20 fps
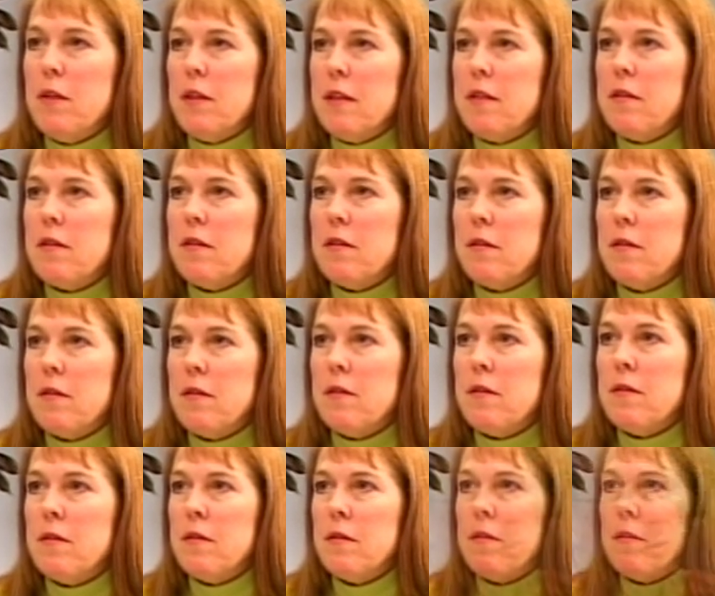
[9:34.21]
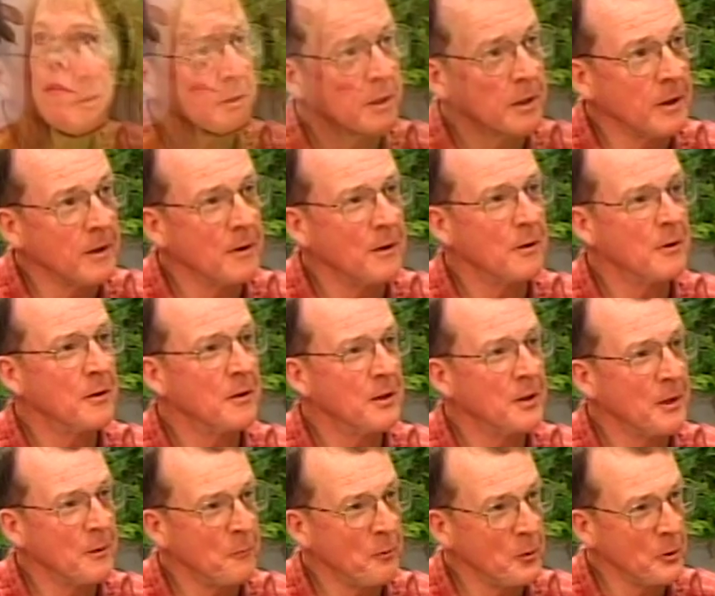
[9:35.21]
But if you look in
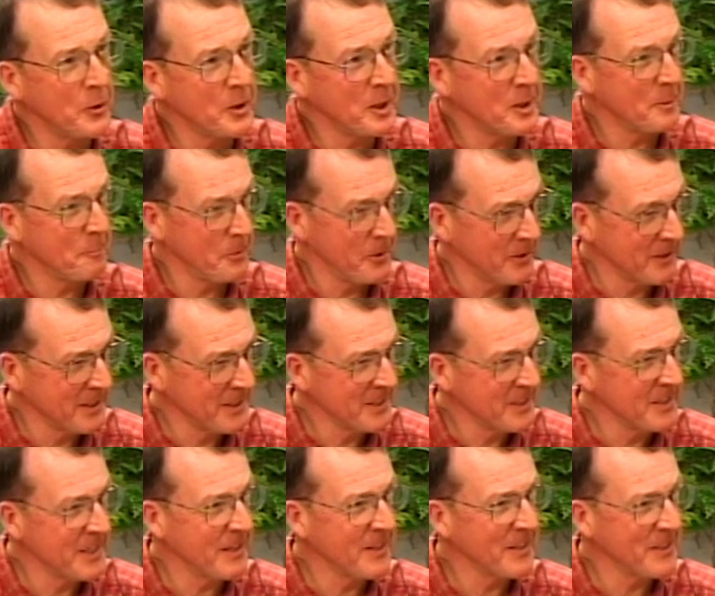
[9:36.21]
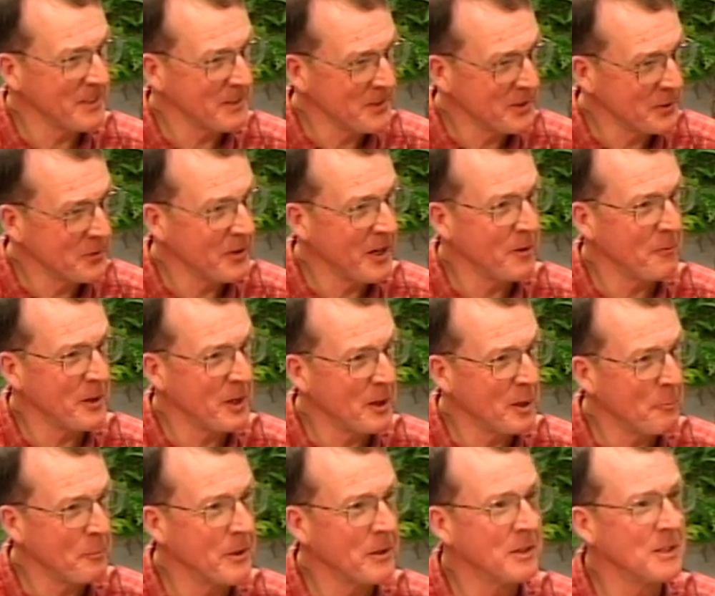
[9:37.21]
the Burlington area as you're driving out
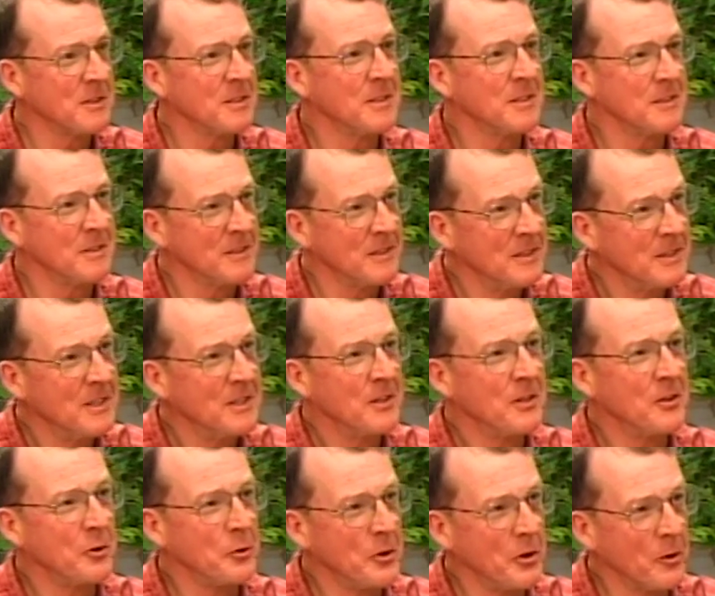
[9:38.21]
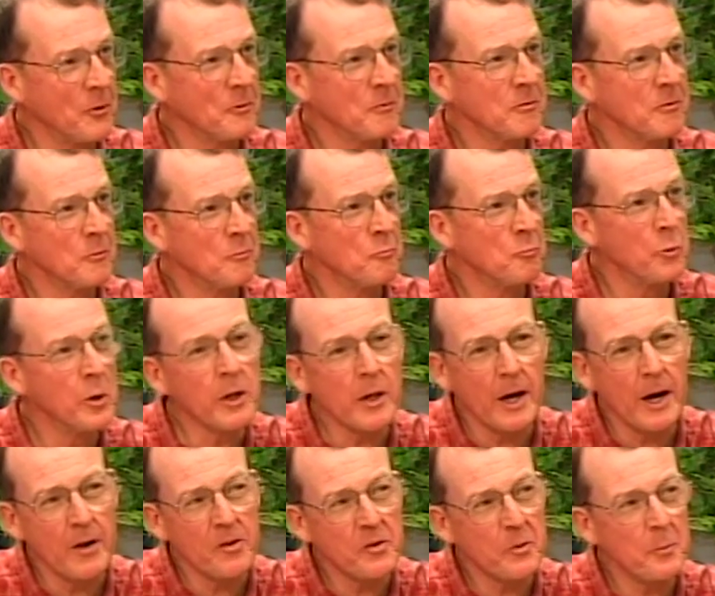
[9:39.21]
of Burlington, you don't
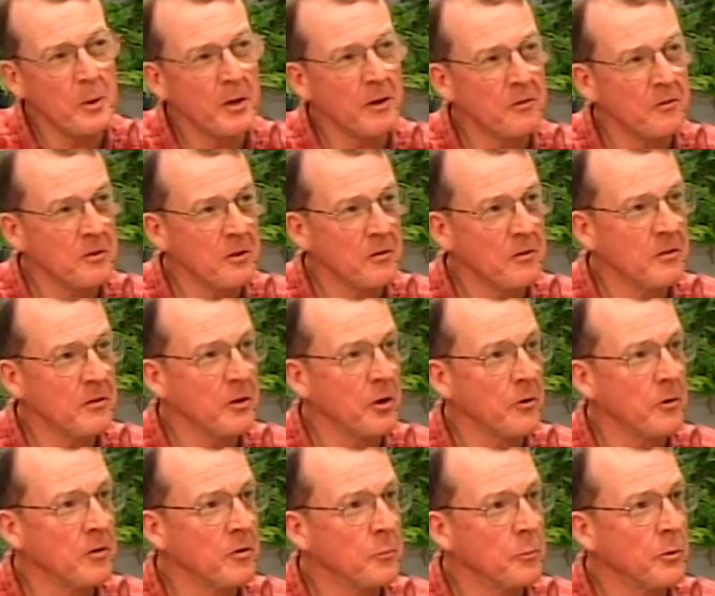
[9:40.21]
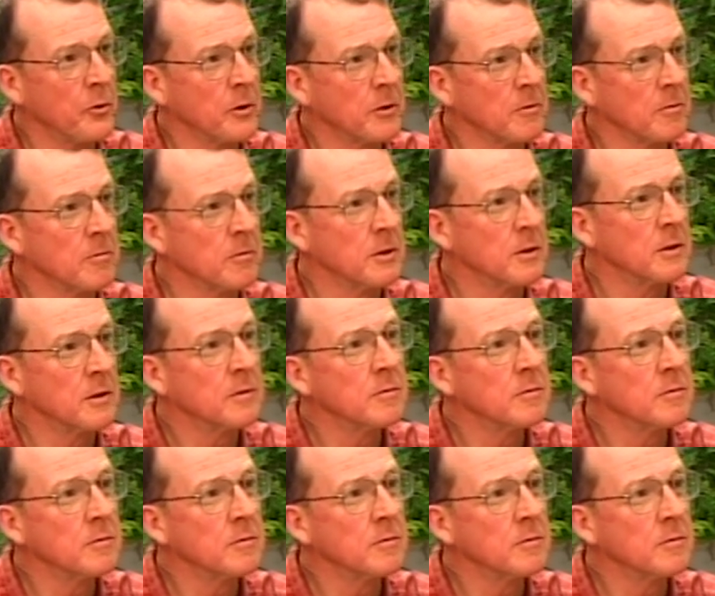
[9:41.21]
realize it because it's it's more.